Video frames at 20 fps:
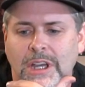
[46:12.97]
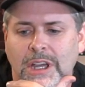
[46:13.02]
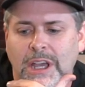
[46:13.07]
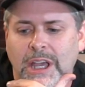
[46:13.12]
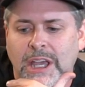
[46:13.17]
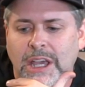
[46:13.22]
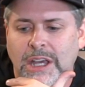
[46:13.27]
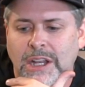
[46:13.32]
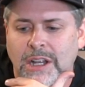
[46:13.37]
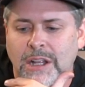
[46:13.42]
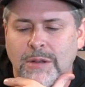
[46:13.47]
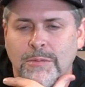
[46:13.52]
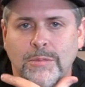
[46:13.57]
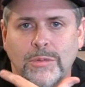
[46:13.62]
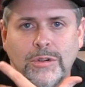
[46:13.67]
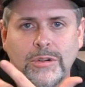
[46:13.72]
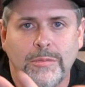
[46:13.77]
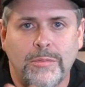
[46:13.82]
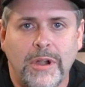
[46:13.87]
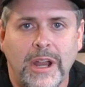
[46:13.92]
And a
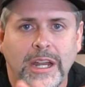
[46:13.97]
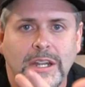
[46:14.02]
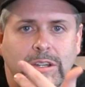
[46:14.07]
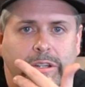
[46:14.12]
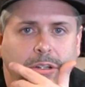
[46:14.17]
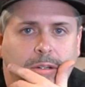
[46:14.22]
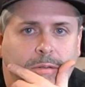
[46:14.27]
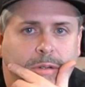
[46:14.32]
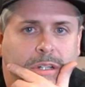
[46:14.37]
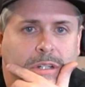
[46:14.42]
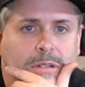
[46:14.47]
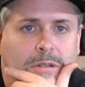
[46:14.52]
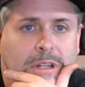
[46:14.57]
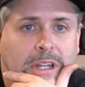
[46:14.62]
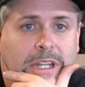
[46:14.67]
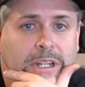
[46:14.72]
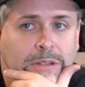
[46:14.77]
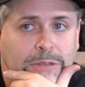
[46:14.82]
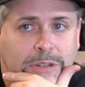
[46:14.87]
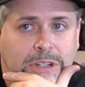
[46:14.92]
more practical one
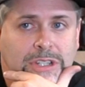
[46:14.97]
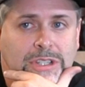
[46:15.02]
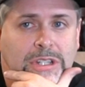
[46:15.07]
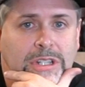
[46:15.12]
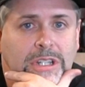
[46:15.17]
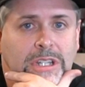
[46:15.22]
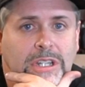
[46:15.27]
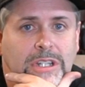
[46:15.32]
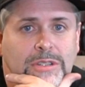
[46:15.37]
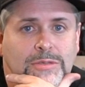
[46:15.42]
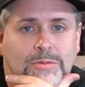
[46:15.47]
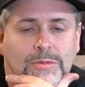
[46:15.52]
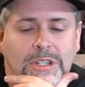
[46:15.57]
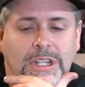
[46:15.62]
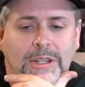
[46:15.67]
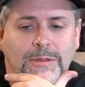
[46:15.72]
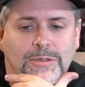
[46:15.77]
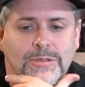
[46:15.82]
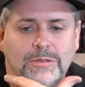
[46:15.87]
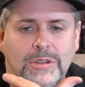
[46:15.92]
late recently is when
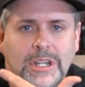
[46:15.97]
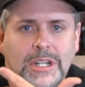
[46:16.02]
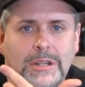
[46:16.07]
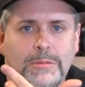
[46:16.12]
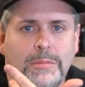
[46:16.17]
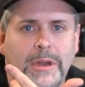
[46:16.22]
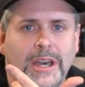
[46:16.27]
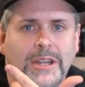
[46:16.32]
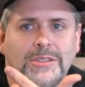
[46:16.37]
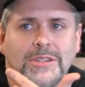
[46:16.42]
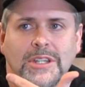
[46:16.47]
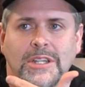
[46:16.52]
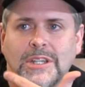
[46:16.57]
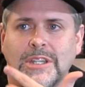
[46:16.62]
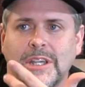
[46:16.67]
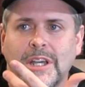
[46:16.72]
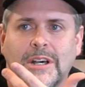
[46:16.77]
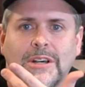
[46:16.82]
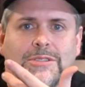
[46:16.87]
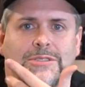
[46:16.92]
he was reading about the
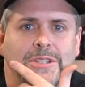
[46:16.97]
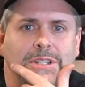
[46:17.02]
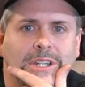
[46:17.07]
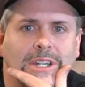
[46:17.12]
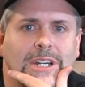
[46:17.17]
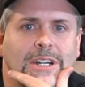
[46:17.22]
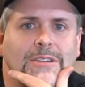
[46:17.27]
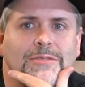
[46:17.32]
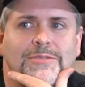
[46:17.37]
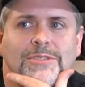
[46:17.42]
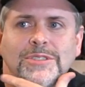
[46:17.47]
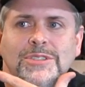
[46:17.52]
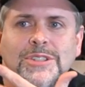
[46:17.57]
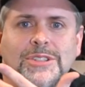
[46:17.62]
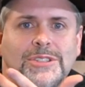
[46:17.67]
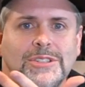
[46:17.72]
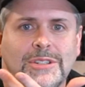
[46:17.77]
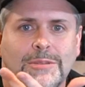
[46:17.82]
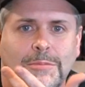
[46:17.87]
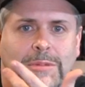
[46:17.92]
Yalta
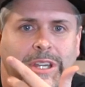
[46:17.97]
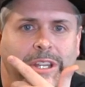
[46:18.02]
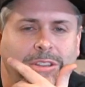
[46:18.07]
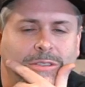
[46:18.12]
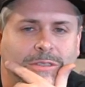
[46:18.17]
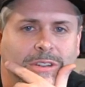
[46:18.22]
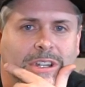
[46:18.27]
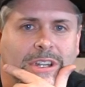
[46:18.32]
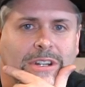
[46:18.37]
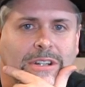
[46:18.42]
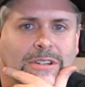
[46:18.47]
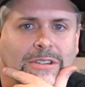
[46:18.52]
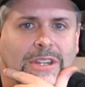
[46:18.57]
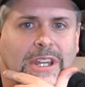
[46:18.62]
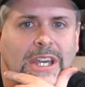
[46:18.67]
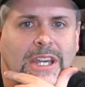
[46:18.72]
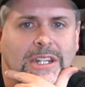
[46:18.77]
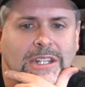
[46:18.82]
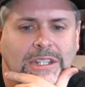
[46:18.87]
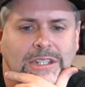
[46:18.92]
conferences and the Big Three and all
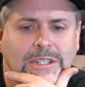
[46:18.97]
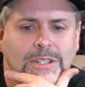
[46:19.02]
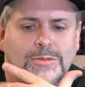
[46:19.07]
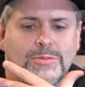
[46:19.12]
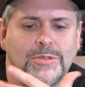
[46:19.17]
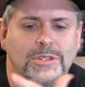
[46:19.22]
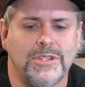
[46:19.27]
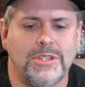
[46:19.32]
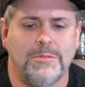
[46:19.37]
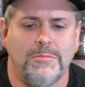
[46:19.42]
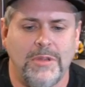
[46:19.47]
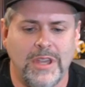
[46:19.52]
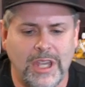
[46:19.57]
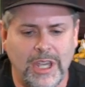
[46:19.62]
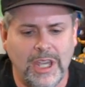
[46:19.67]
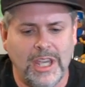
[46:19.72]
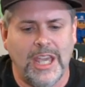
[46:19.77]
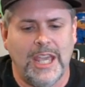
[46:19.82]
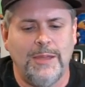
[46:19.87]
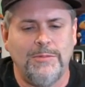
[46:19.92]
that, and he just wants to make
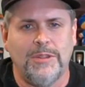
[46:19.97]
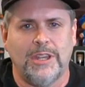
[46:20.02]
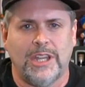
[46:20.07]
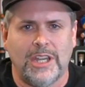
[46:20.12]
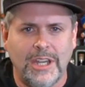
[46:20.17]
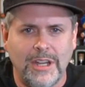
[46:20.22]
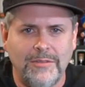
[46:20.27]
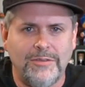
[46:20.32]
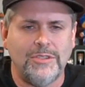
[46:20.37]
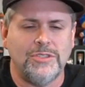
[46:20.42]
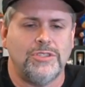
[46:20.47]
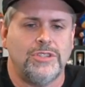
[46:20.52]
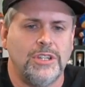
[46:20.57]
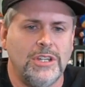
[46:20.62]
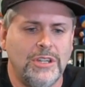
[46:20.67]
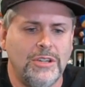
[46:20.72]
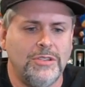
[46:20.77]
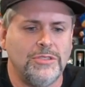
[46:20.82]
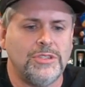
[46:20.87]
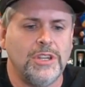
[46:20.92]
a game that covers
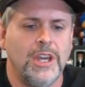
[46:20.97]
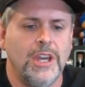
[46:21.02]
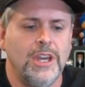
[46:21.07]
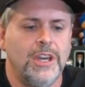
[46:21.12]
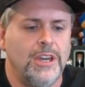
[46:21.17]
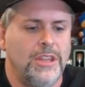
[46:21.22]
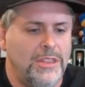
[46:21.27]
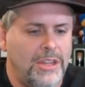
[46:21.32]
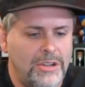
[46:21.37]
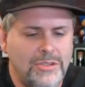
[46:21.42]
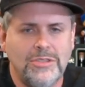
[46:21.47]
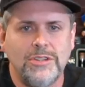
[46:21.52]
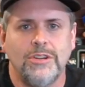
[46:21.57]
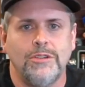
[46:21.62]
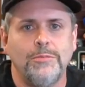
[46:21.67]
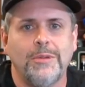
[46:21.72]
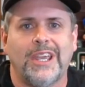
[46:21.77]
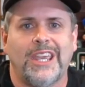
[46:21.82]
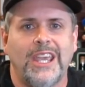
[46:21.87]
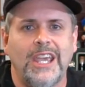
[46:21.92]
those. There's
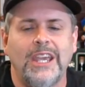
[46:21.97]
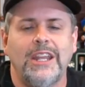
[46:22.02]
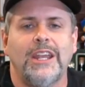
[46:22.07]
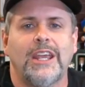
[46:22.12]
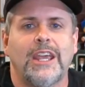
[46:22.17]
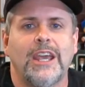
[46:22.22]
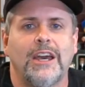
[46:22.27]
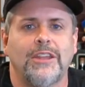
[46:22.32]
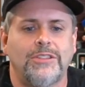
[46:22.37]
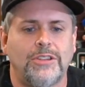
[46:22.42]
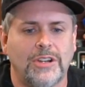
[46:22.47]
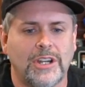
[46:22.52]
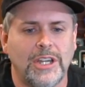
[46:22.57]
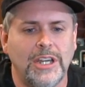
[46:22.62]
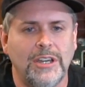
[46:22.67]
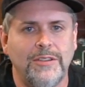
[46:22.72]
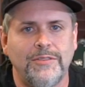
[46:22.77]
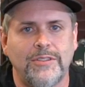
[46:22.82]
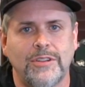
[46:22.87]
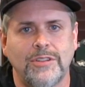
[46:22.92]
no mechanic out there
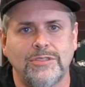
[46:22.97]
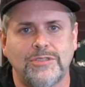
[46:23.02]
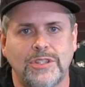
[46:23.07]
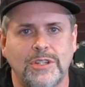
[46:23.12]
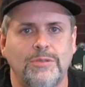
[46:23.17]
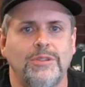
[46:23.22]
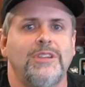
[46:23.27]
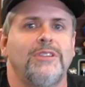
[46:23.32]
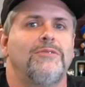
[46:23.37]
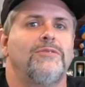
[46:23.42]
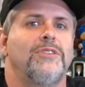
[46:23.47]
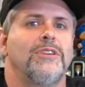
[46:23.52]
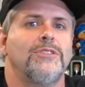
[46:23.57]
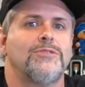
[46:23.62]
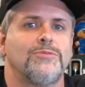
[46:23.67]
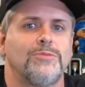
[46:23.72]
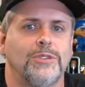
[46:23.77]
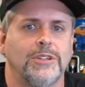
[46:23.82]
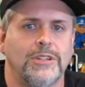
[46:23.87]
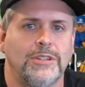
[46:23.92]
covering it, so he
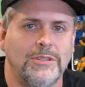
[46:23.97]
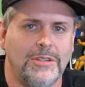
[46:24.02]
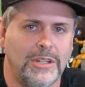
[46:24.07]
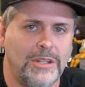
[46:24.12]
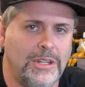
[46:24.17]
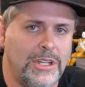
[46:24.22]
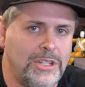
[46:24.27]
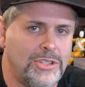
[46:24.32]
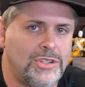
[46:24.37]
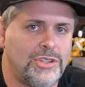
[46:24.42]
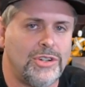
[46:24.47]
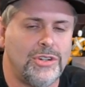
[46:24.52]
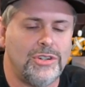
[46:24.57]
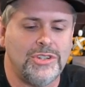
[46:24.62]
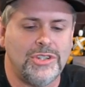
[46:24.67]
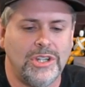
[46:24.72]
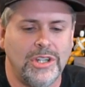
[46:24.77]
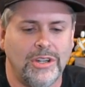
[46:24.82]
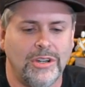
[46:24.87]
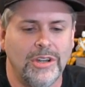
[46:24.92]
invents one and does
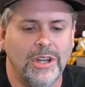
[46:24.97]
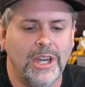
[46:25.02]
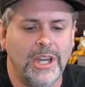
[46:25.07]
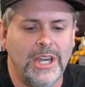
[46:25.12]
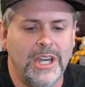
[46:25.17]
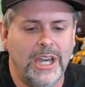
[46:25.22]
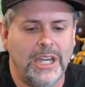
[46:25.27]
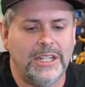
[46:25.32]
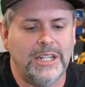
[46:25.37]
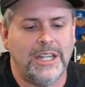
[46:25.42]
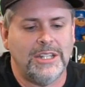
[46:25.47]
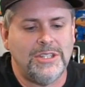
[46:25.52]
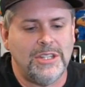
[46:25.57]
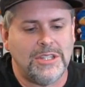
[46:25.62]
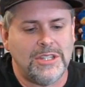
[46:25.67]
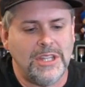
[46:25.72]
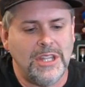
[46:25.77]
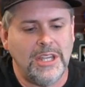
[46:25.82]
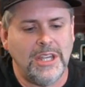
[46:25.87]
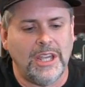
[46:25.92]
Churchill. And that's
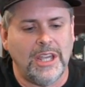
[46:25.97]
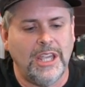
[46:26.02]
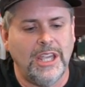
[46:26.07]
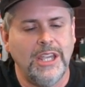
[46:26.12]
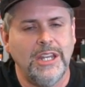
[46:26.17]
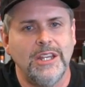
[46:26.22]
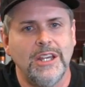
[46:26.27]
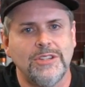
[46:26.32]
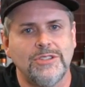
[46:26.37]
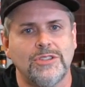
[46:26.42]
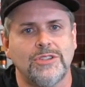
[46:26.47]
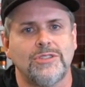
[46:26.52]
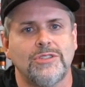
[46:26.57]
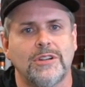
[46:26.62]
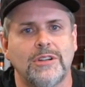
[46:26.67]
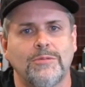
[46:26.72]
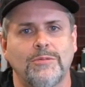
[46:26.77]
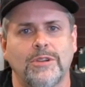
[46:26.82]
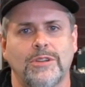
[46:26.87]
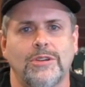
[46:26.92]
his thing. He doesn't
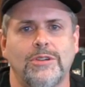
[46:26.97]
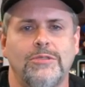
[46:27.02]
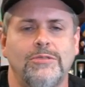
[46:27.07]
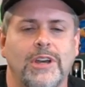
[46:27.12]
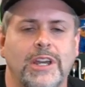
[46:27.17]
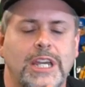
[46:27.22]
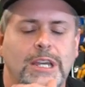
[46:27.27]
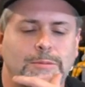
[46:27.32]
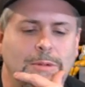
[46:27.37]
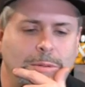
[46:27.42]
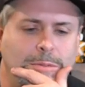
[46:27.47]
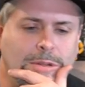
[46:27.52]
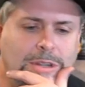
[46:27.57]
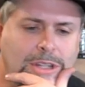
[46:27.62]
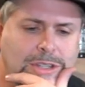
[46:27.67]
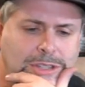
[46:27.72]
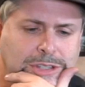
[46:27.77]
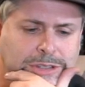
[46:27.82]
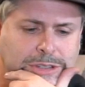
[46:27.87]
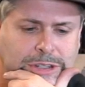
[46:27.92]
start with, oh, I come up with
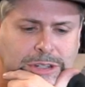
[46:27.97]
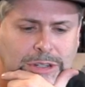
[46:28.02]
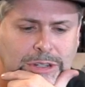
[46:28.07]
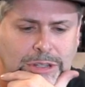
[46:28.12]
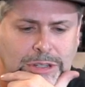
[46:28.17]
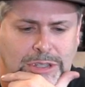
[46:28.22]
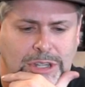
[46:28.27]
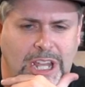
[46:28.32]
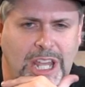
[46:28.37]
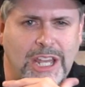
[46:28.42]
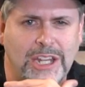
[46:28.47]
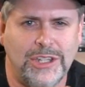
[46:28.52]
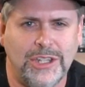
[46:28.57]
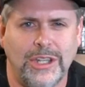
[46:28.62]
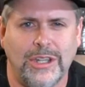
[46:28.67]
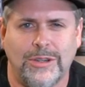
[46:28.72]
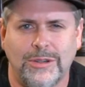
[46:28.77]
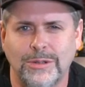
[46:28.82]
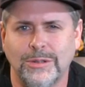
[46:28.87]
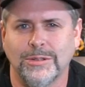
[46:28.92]
this, you know, this
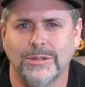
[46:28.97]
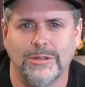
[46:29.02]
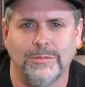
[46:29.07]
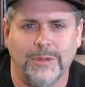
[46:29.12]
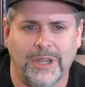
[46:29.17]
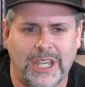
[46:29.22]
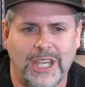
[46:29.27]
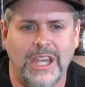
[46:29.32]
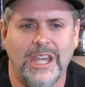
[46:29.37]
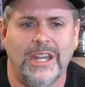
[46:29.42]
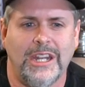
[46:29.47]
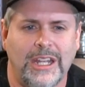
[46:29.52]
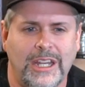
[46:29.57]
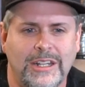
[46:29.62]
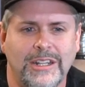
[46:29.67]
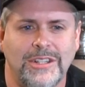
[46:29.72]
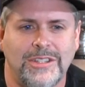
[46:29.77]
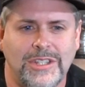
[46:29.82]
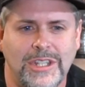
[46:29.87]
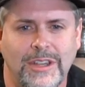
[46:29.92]
edgy, cool mechanic.
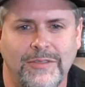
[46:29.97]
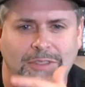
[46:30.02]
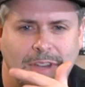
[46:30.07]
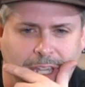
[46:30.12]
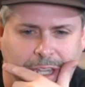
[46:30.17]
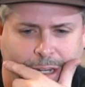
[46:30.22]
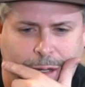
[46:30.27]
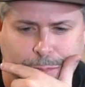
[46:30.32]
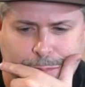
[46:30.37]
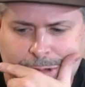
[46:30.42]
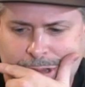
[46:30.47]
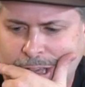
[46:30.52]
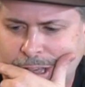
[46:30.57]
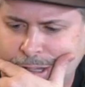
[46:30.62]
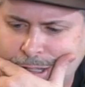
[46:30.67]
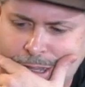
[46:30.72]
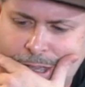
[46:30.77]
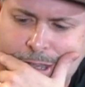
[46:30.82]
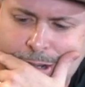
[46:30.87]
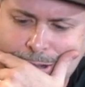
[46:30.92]
Let's see if I can apply
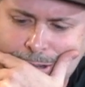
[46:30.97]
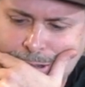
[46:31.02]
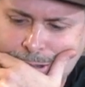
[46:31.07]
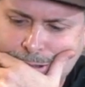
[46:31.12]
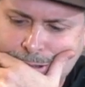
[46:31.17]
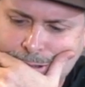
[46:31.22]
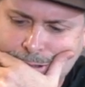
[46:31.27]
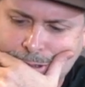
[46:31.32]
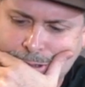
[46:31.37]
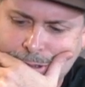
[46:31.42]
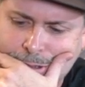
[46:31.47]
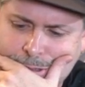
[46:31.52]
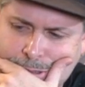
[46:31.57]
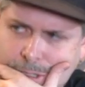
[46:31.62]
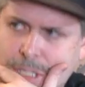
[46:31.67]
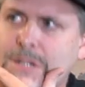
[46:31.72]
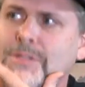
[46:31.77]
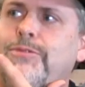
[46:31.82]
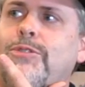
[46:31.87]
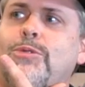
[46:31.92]
this, I don't know, the
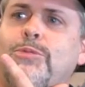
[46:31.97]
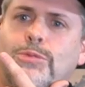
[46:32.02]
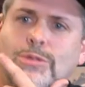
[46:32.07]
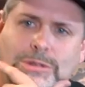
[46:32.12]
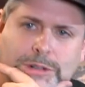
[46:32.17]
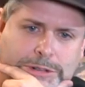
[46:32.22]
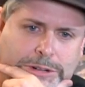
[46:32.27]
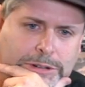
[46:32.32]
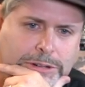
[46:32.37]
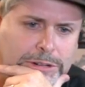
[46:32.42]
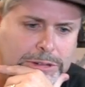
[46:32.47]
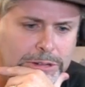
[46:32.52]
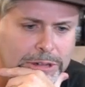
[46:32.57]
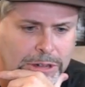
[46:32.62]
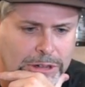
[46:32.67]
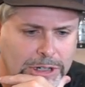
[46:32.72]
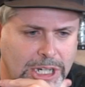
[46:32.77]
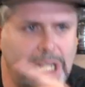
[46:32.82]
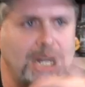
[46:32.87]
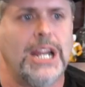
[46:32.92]
Civil War.
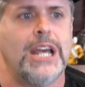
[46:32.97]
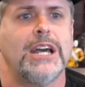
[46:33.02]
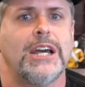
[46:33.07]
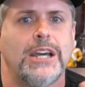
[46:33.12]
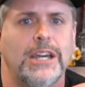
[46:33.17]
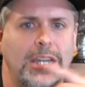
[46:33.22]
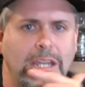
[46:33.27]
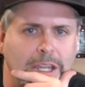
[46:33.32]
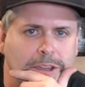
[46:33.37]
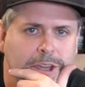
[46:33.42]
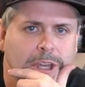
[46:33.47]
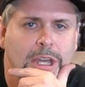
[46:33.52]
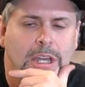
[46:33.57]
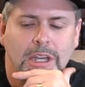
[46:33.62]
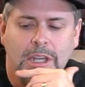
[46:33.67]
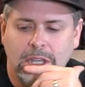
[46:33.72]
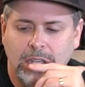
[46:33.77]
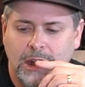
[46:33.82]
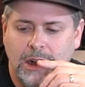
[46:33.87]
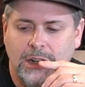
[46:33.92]
Can I?
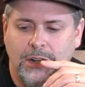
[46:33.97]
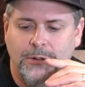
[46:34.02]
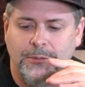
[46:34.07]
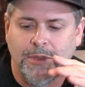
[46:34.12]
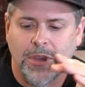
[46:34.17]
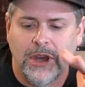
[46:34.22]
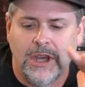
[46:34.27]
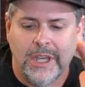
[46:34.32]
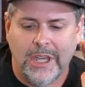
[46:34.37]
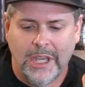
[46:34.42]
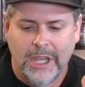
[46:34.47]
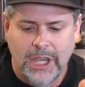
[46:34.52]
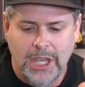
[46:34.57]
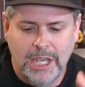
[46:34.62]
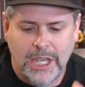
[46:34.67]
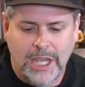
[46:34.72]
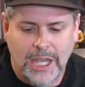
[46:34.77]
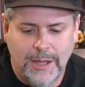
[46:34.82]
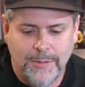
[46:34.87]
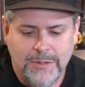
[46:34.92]
You know,
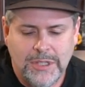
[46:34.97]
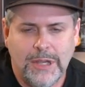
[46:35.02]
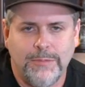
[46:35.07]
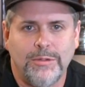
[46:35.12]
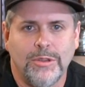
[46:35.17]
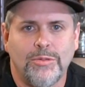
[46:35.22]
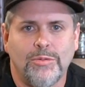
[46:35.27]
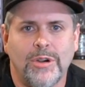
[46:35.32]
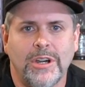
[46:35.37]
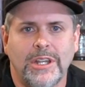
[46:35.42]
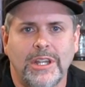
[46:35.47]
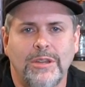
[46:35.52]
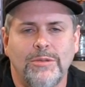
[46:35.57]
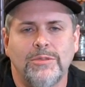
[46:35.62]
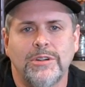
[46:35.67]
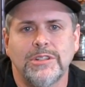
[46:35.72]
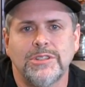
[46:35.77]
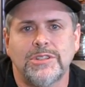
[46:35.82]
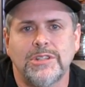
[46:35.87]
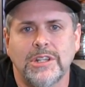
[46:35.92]
he comes up with what he
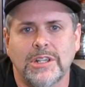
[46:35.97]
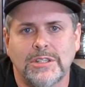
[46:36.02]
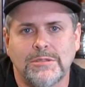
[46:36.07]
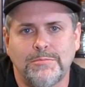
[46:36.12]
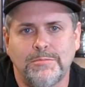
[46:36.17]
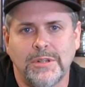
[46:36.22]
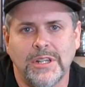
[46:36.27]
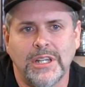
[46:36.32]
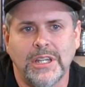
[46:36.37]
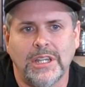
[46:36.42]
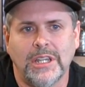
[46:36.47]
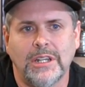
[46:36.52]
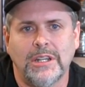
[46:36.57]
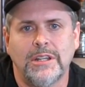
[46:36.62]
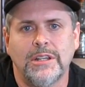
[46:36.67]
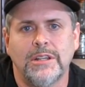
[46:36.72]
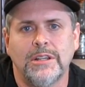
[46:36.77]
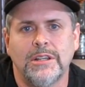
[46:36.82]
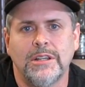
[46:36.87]
wants to explain